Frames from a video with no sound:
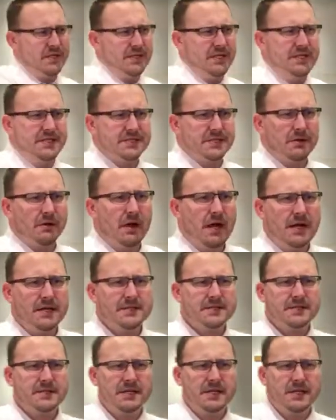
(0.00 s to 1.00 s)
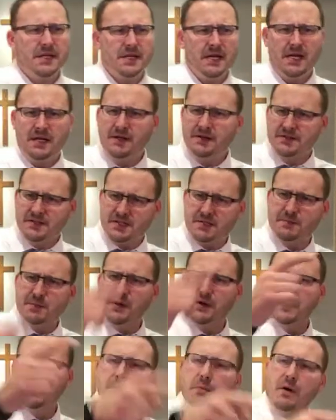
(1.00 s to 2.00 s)
that needs Christ, and there's a
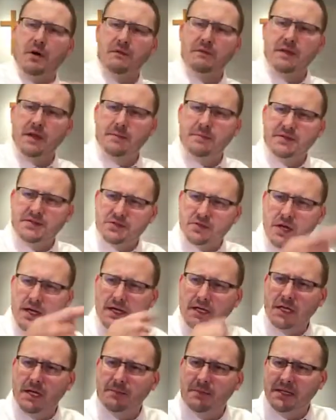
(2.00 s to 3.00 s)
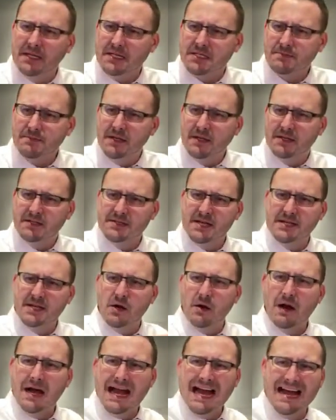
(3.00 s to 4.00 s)
spirit upon them that's trying to come against me because they
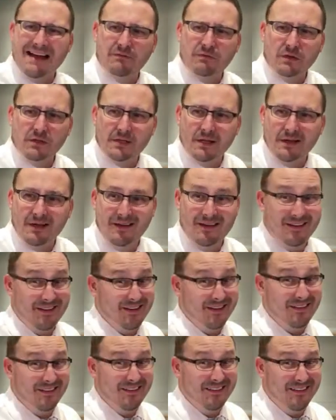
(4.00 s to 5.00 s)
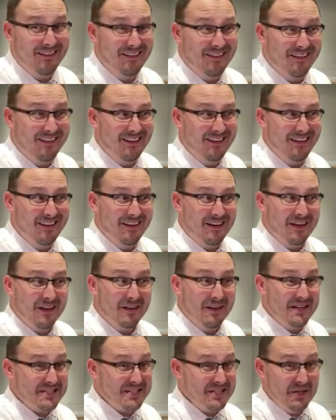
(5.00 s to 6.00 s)
know I have it. Come
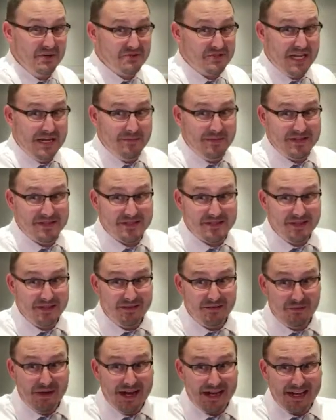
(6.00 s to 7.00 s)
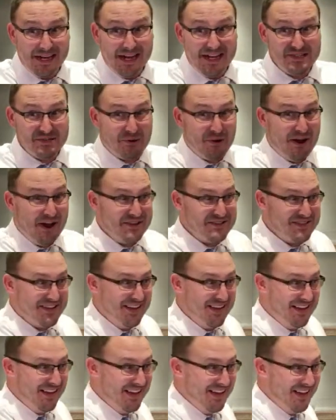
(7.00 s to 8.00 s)
on. Listen, those demons recognize Christ.
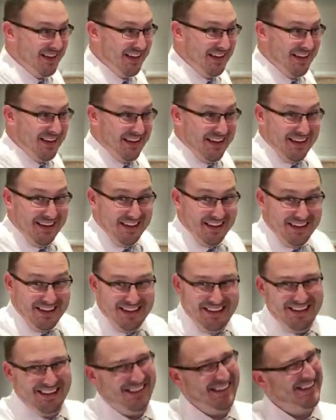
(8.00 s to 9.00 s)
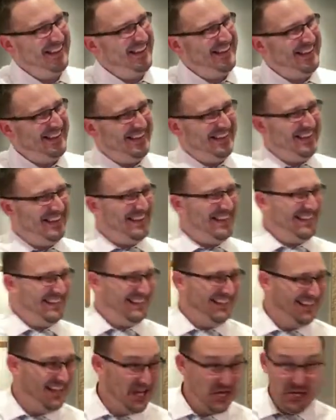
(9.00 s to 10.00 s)
That's right. That's right.
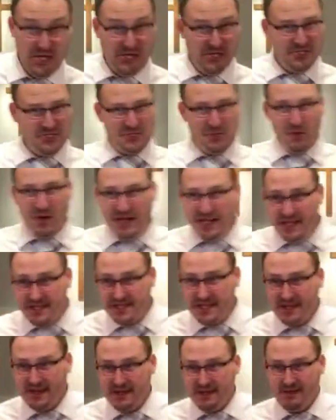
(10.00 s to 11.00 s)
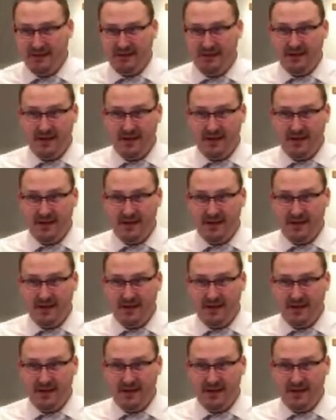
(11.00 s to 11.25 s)
That's right. Amen. So what is it?